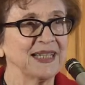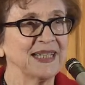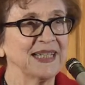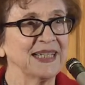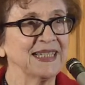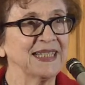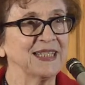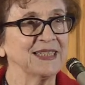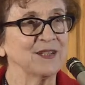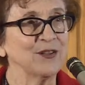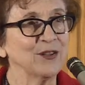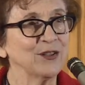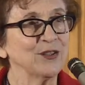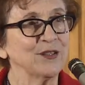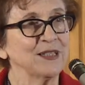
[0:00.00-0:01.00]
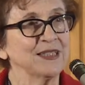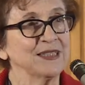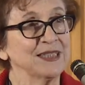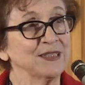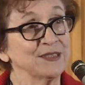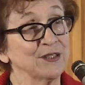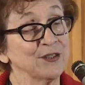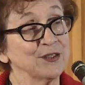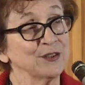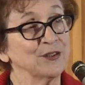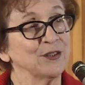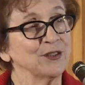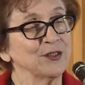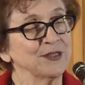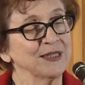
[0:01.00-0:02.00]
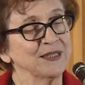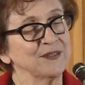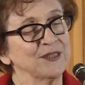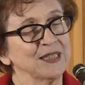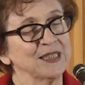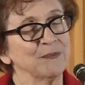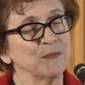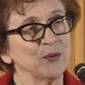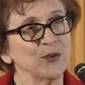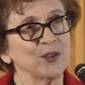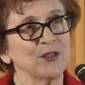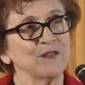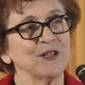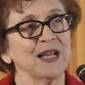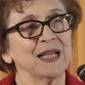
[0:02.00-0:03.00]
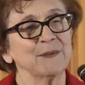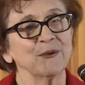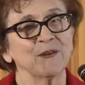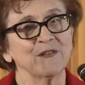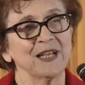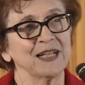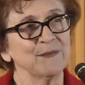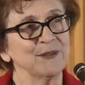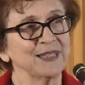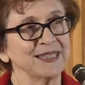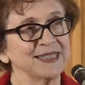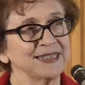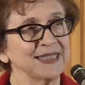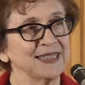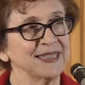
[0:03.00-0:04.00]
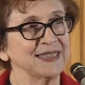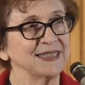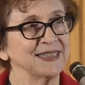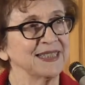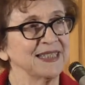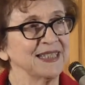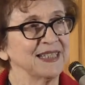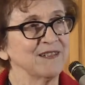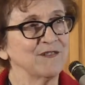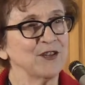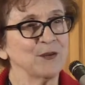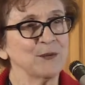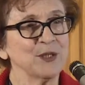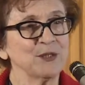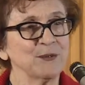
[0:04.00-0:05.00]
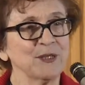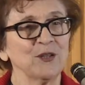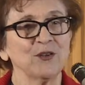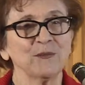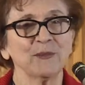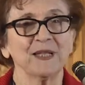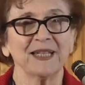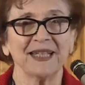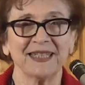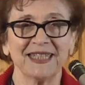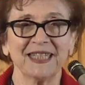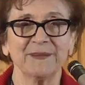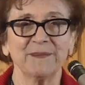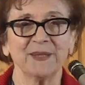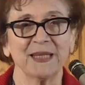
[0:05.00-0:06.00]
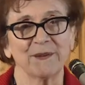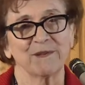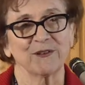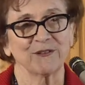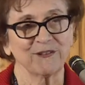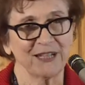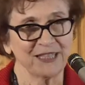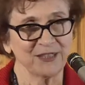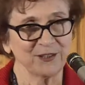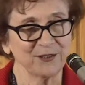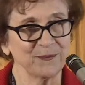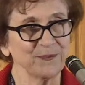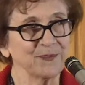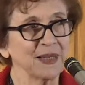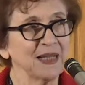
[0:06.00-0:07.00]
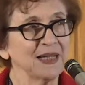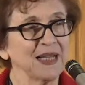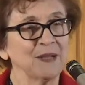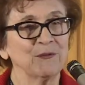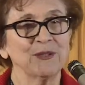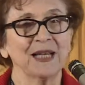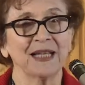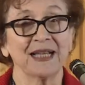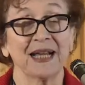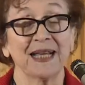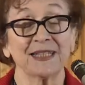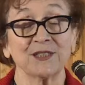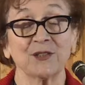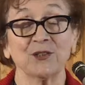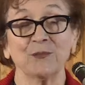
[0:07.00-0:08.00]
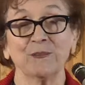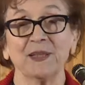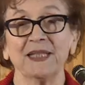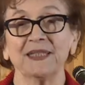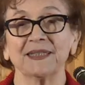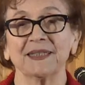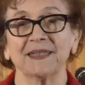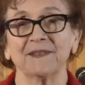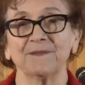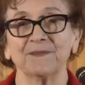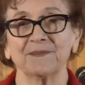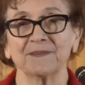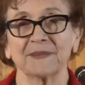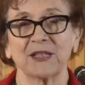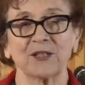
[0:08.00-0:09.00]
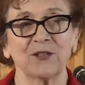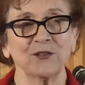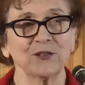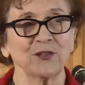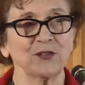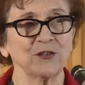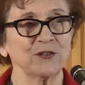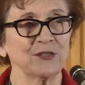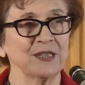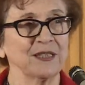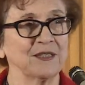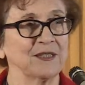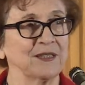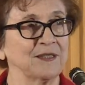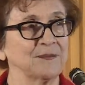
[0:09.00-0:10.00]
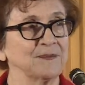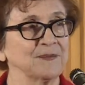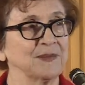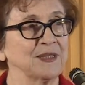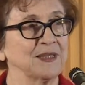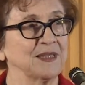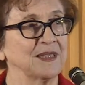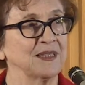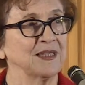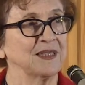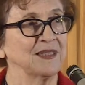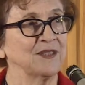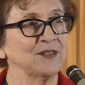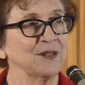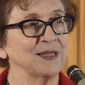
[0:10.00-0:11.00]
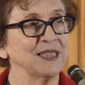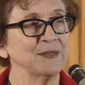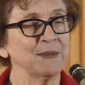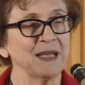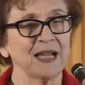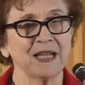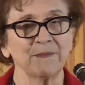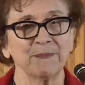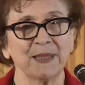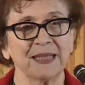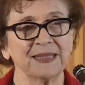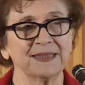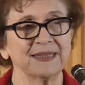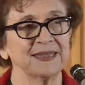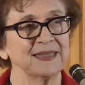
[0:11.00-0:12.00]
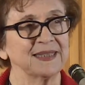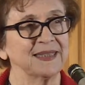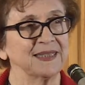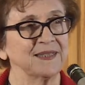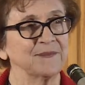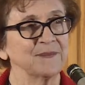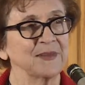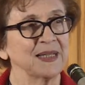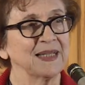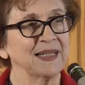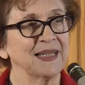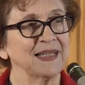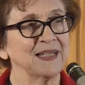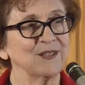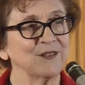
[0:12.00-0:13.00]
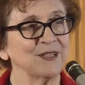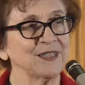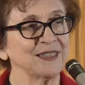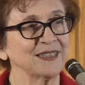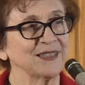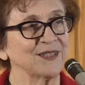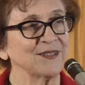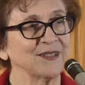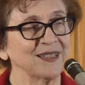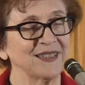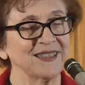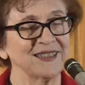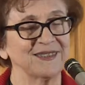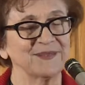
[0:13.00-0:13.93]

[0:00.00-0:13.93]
and he's, also on, on the board of the Handbook of Latin American Studies, for which we owe him a, deep debt of gratitude. I would like ask you to please um, close all your um, oh, you. your e iPads and uh, electronic uh,